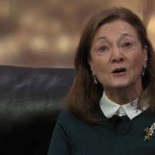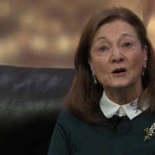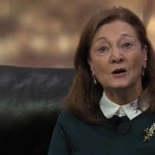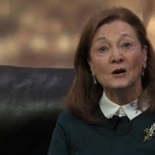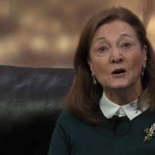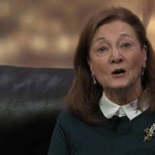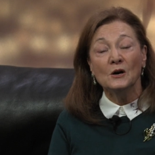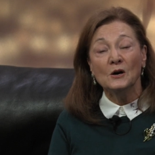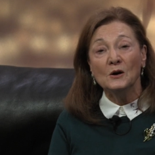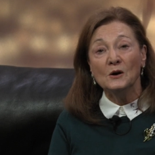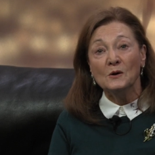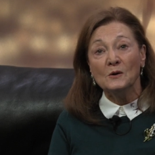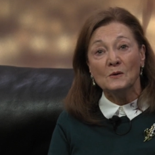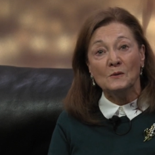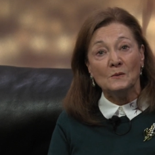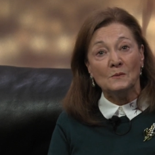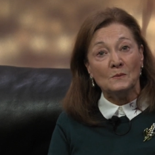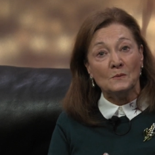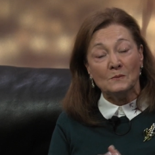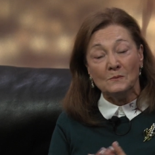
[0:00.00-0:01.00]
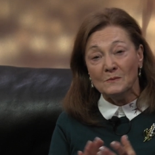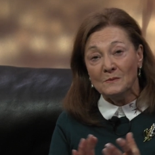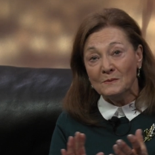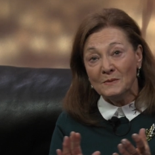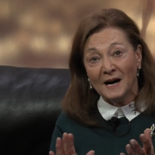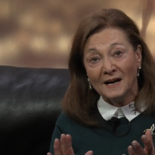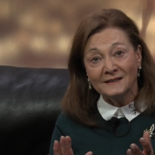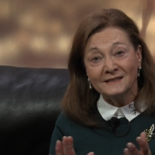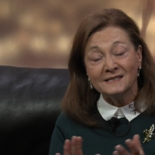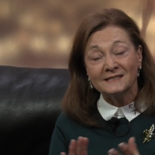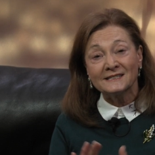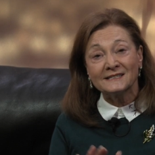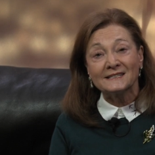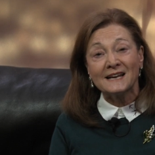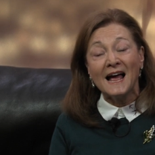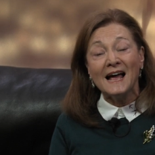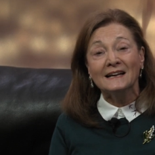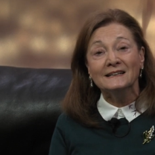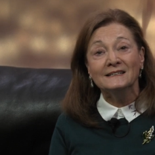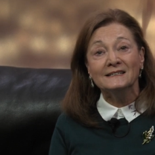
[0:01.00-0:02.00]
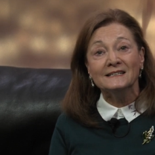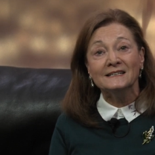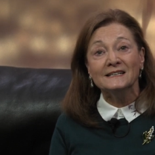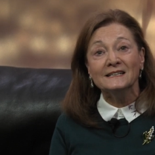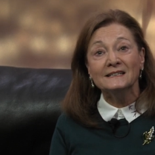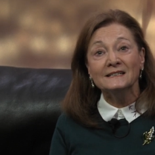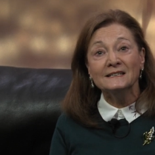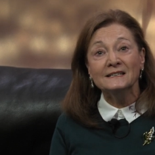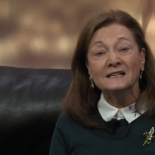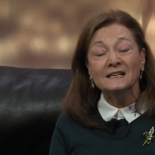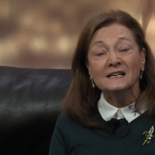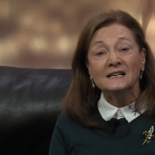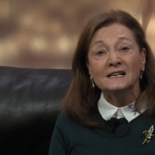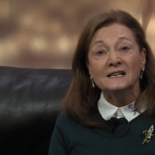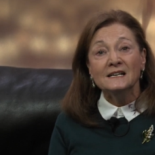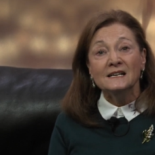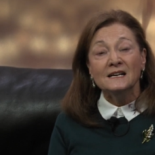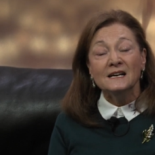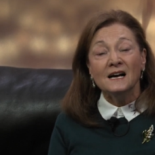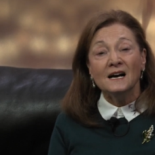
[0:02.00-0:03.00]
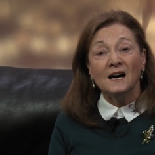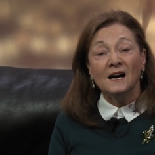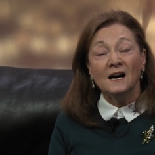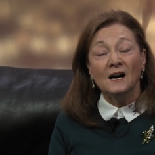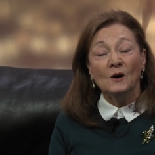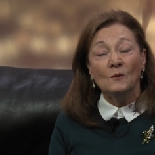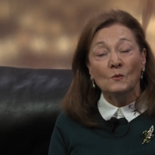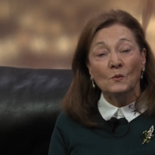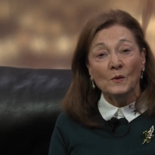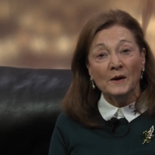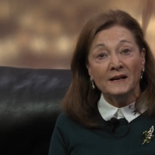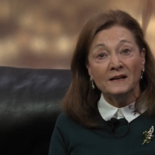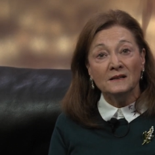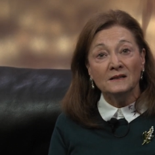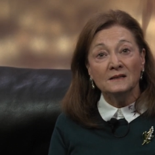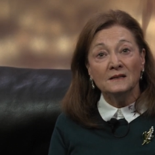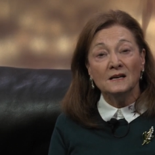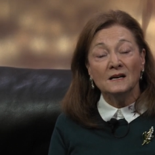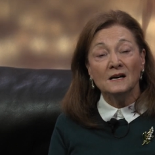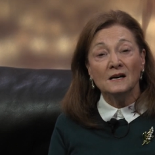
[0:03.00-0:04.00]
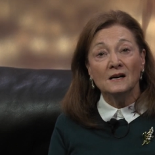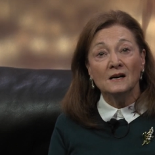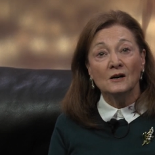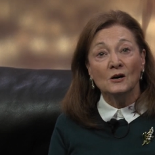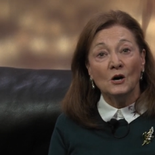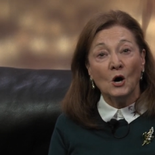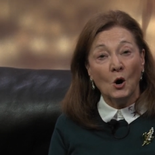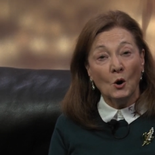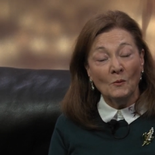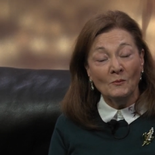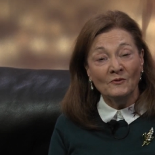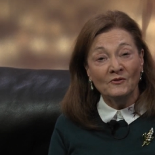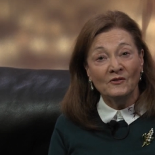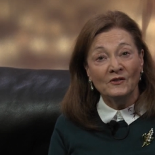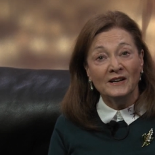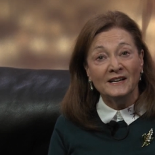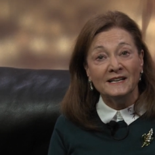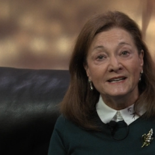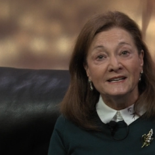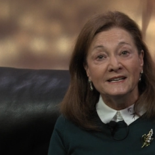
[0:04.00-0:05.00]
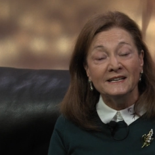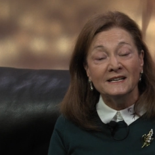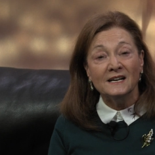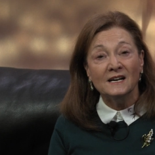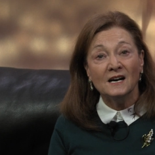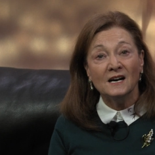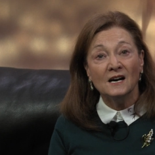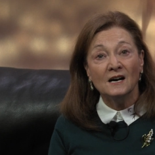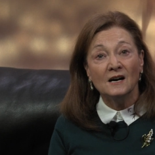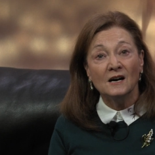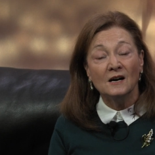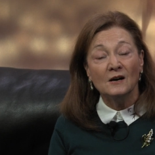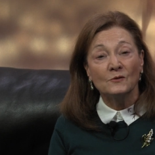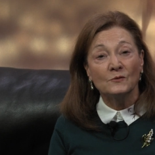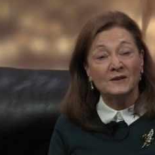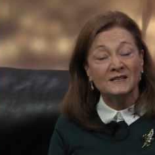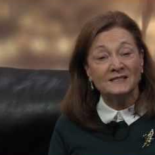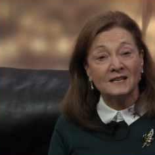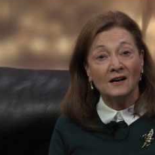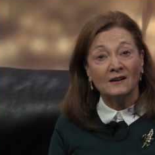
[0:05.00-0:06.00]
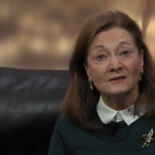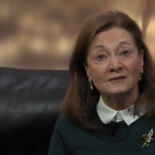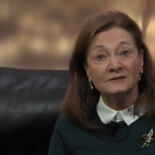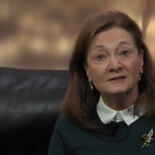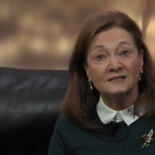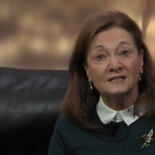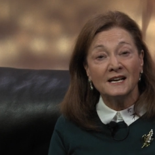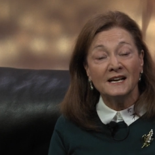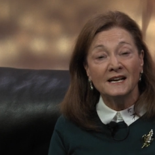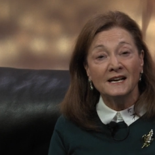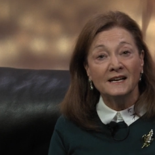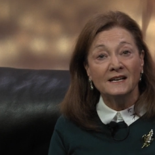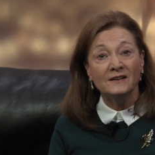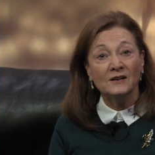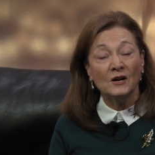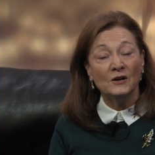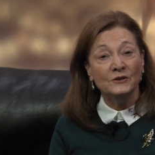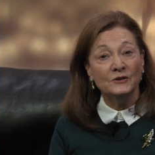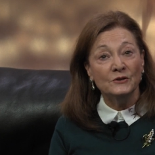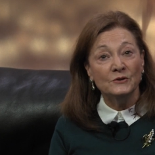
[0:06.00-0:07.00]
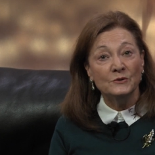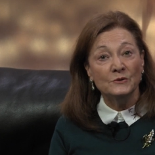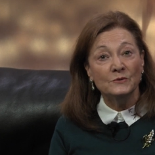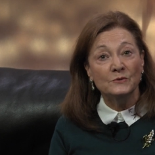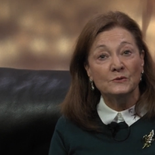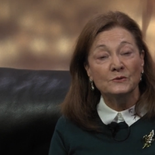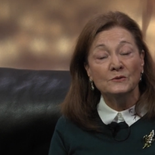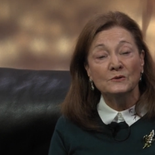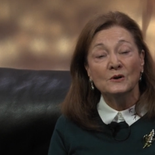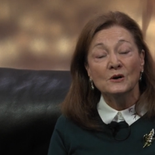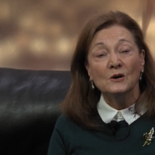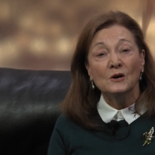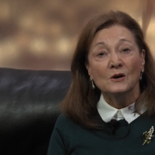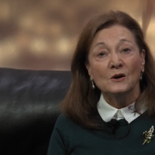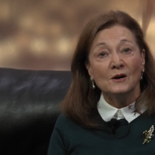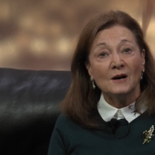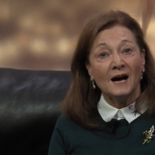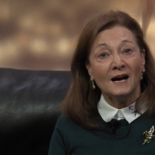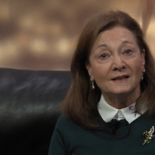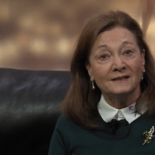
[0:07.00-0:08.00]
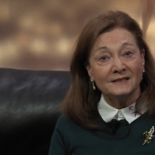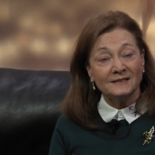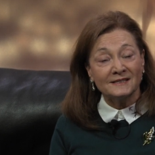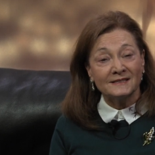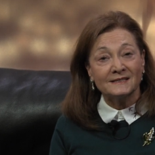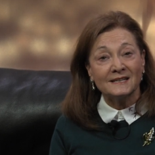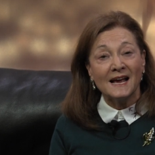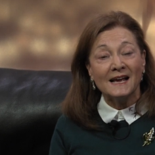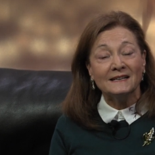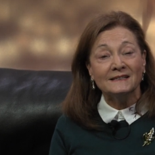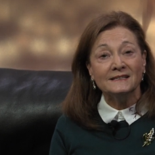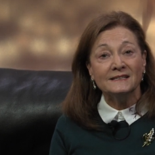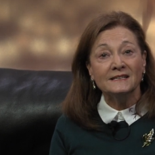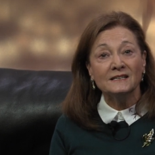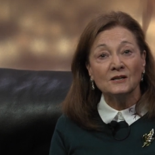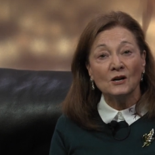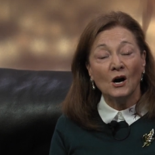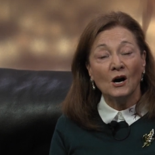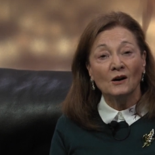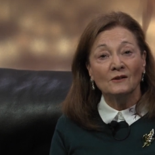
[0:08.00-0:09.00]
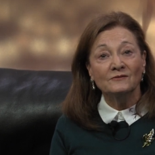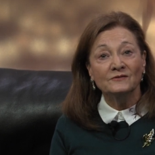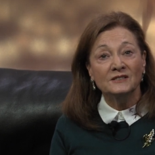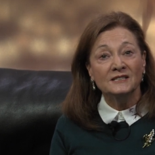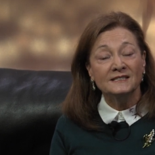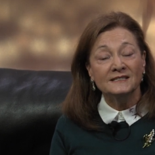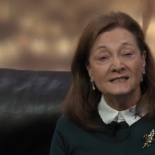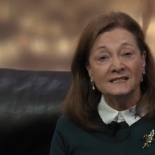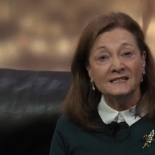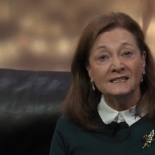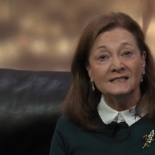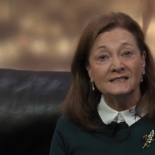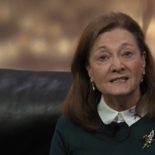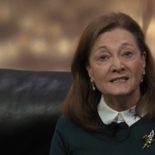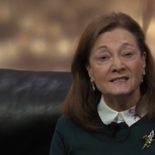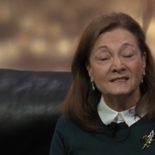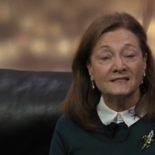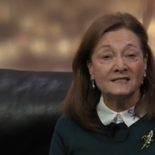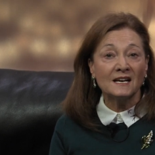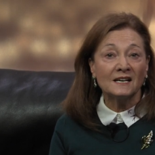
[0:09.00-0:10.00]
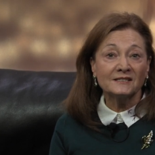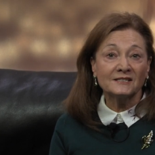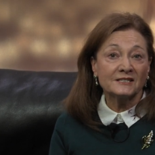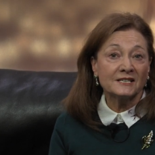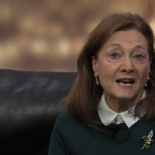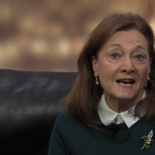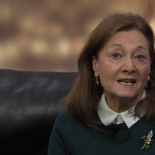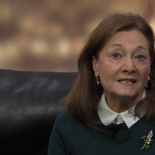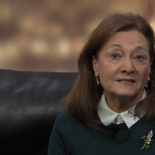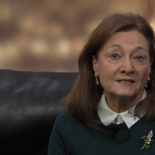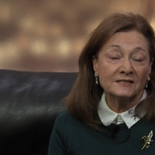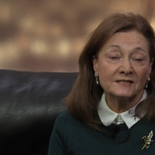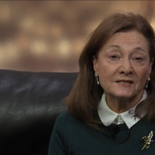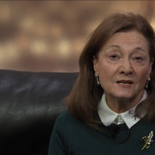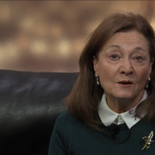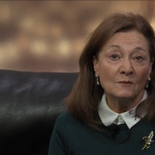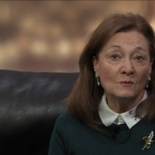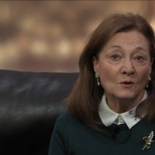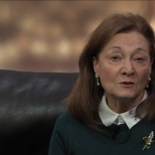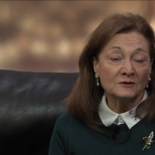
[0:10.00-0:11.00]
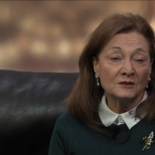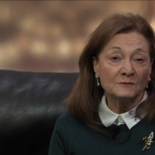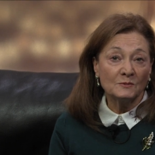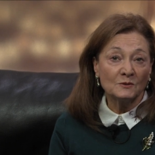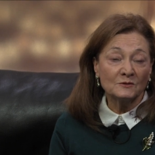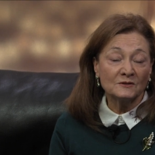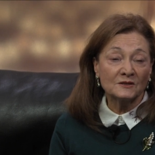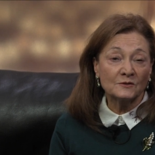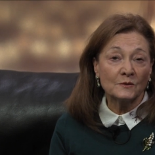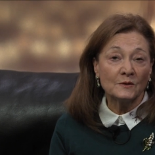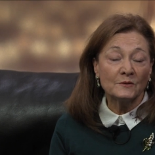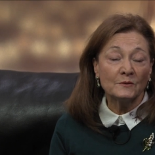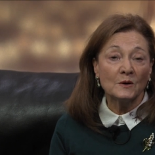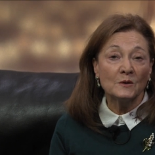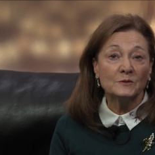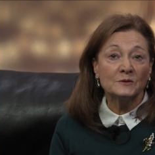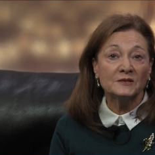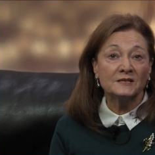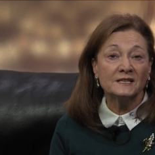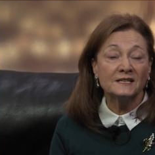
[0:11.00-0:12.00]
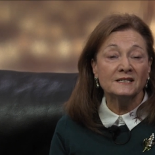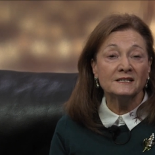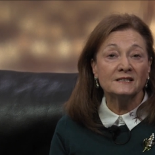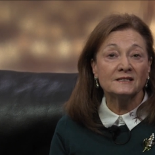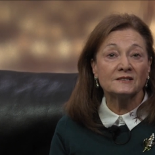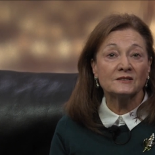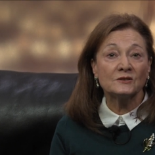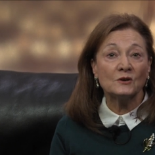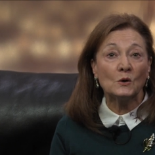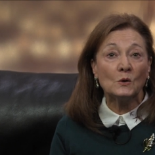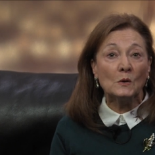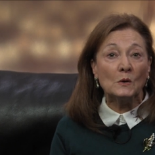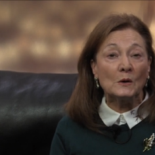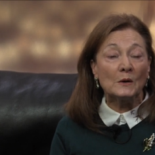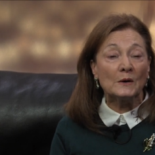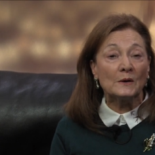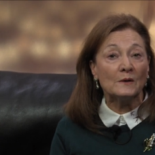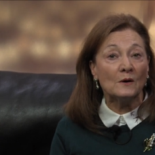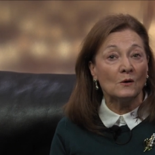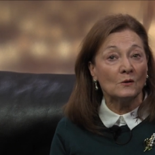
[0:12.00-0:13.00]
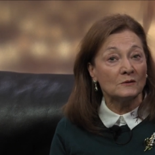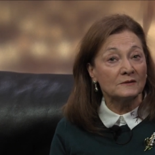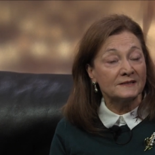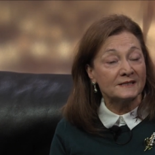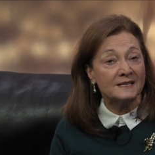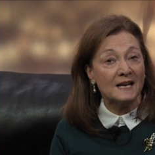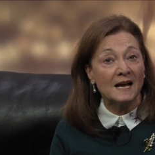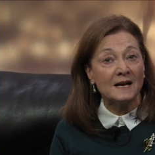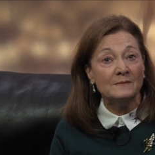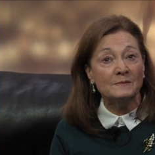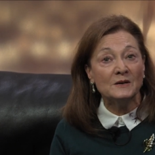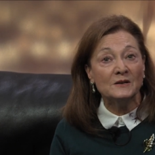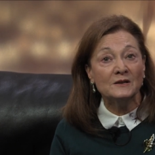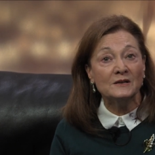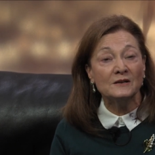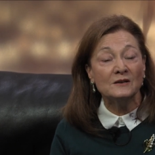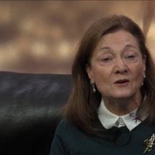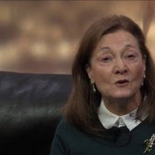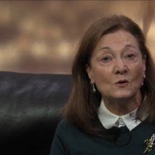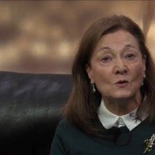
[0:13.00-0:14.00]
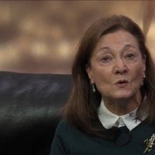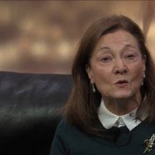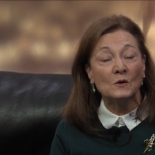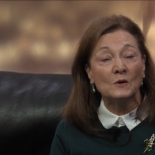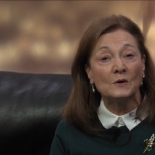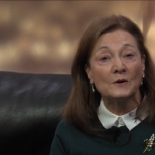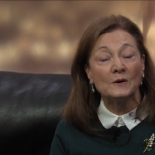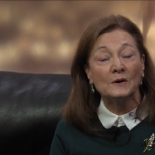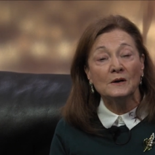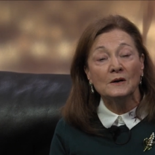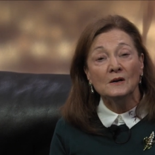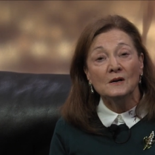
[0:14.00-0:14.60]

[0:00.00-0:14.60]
uh, understanding uh, will uh, hopefully uh, result in a new understanding of diseases such as uh, multiple sclerosis or Alzheimer's or